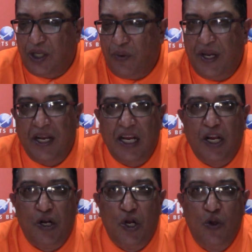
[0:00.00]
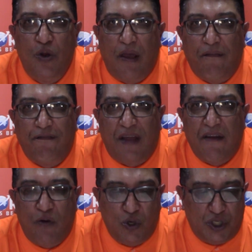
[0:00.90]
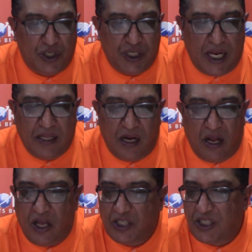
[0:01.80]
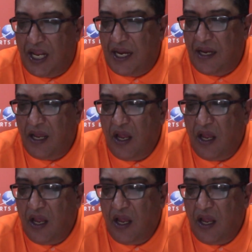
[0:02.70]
So we can include 5 horses in the last leg.